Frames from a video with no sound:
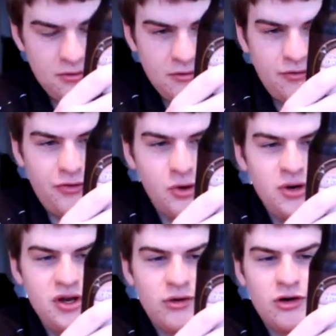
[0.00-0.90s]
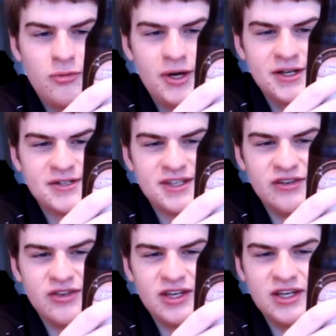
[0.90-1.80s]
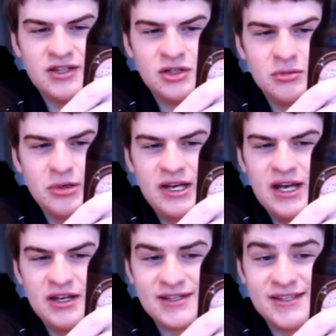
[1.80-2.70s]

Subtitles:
Fruity aromas giving into banana